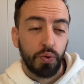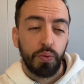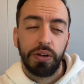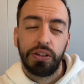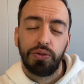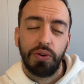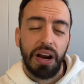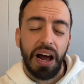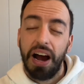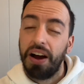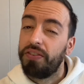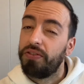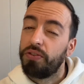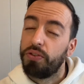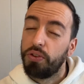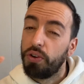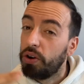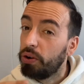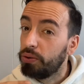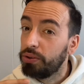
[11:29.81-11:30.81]
We should have
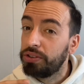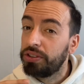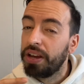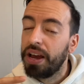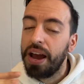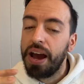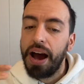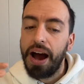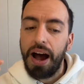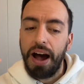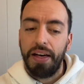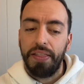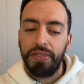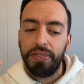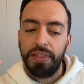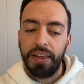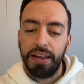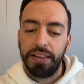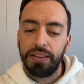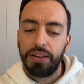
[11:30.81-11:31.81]
those
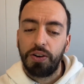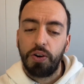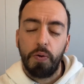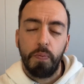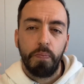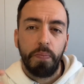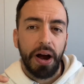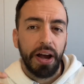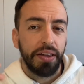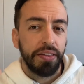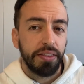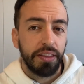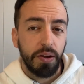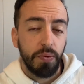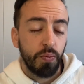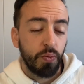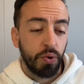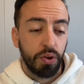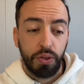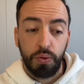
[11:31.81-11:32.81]
and then combine
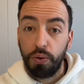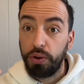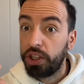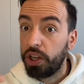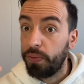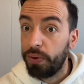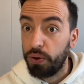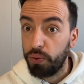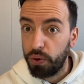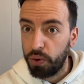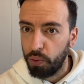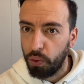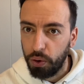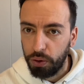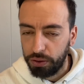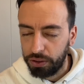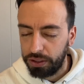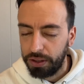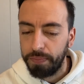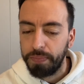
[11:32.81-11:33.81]
them with whatever we
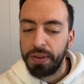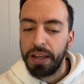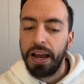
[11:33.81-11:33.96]
want.